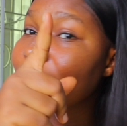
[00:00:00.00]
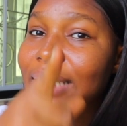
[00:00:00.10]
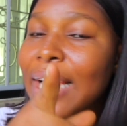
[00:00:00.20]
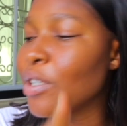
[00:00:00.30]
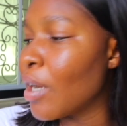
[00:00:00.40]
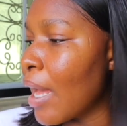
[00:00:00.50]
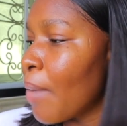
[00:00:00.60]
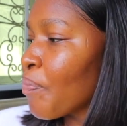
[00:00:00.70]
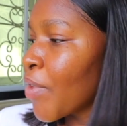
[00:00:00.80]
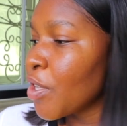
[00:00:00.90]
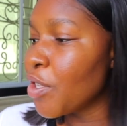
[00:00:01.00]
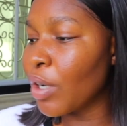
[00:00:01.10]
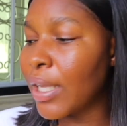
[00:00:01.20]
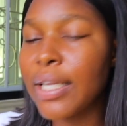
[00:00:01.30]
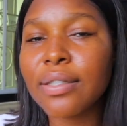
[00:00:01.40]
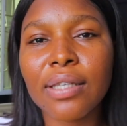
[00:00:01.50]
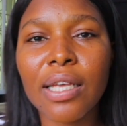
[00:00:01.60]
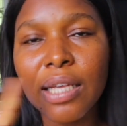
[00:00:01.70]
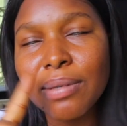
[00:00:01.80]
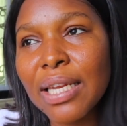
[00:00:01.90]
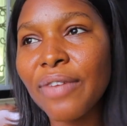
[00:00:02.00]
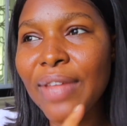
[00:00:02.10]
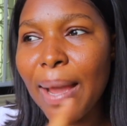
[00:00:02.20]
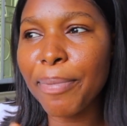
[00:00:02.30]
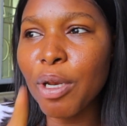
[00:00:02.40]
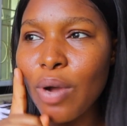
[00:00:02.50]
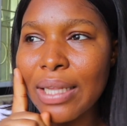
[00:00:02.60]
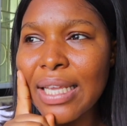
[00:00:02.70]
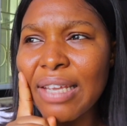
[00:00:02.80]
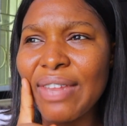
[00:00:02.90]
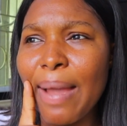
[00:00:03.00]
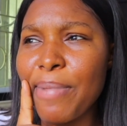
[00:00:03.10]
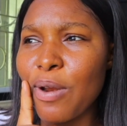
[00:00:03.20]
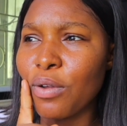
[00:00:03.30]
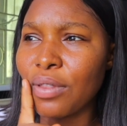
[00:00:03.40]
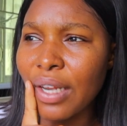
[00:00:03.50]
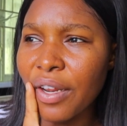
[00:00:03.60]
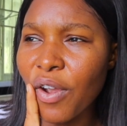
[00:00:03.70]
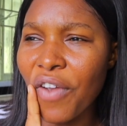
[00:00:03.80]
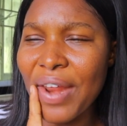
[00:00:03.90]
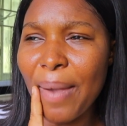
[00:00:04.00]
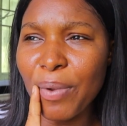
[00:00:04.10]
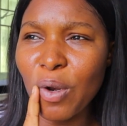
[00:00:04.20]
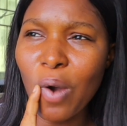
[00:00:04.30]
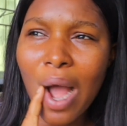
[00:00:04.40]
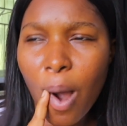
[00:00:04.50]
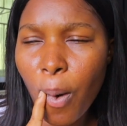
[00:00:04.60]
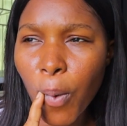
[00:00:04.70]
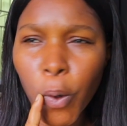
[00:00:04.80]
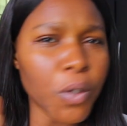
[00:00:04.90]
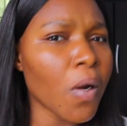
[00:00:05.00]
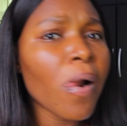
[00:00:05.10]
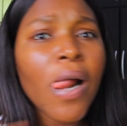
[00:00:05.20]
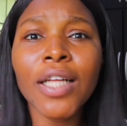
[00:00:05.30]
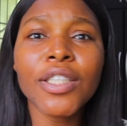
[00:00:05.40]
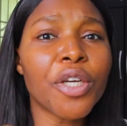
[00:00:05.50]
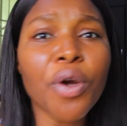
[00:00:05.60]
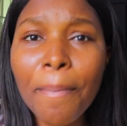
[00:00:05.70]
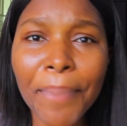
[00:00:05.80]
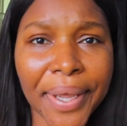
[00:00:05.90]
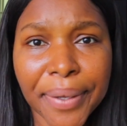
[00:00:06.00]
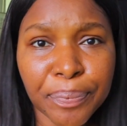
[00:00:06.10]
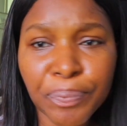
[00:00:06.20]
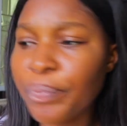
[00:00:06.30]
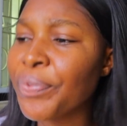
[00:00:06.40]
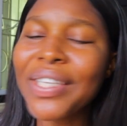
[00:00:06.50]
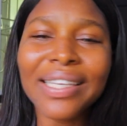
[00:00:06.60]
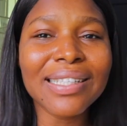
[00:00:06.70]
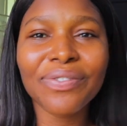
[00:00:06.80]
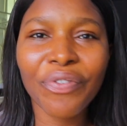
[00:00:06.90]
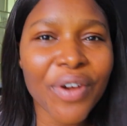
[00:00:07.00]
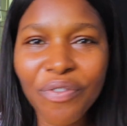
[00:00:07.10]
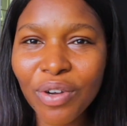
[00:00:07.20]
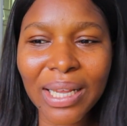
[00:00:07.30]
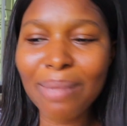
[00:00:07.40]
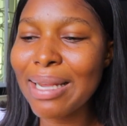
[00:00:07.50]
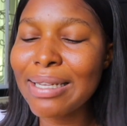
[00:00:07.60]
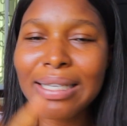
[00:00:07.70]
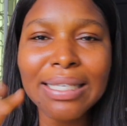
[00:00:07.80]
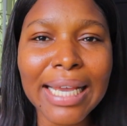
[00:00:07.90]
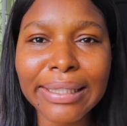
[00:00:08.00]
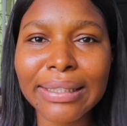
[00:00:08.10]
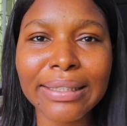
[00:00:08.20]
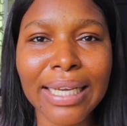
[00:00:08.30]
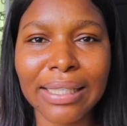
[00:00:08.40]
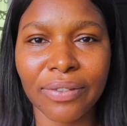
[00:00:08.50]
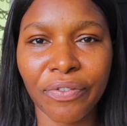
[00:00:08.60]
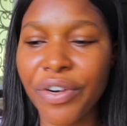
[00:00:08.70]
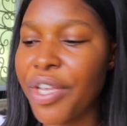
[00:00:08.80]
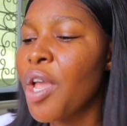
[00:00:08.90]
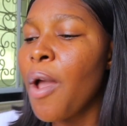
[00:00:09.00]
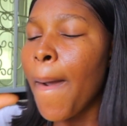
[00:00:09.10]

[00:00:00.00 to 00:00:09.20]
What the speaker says: $10. Your kids, especially if they are below, I think if they are below 3 or if they are below how old, they don't pay. It's free for them. Anything they're eating there is free.